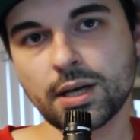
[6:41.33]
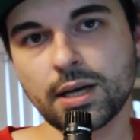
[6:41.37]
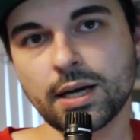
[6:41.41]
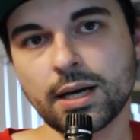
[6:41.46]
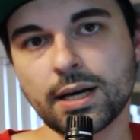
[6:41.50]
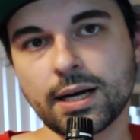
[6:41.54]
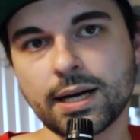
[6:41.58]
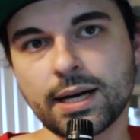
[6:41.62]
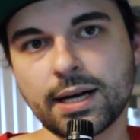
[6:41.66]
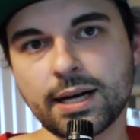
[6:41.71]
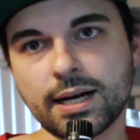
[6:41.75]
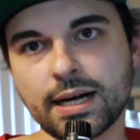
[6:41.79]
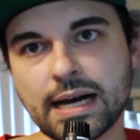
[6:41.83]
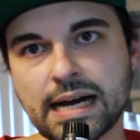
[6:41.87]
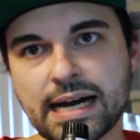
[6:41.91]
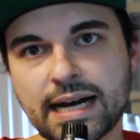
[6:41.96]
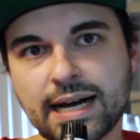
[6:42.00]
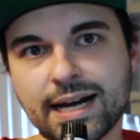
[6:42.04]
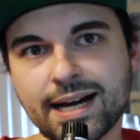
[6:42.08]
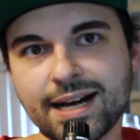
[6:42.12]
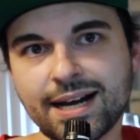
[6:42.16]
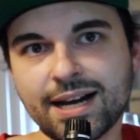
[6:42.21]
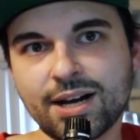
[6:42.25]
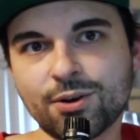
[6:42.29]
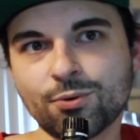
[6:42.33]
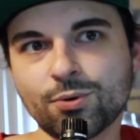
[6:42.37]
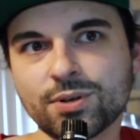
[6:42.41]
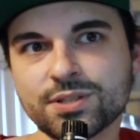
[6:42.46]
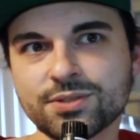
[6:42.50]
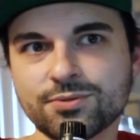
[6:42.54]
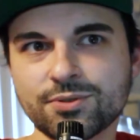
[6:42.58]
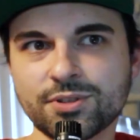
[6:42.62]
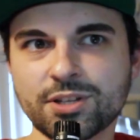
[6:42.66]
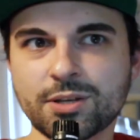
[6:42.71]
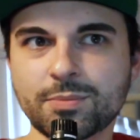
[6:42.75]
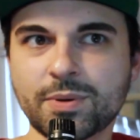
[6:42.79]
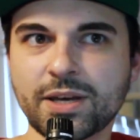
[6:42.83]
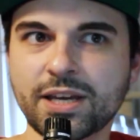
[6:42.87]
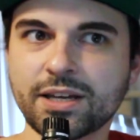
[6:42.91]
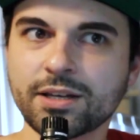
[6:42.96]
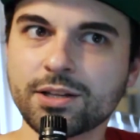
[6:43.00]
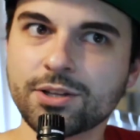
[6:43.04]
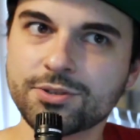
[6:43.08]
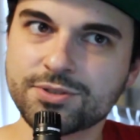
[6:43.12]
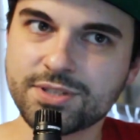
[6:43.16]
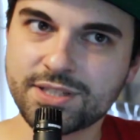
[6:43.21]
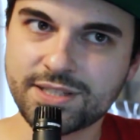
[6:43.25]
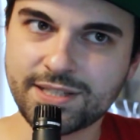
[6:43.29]
I wasn't really paying
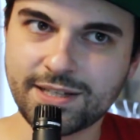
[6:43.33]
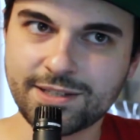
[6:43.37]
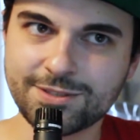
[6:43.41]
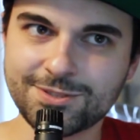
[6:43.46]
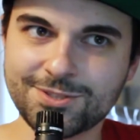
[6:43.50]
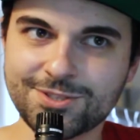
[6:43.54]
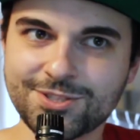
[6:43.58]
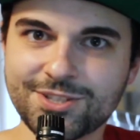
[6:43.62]
close attention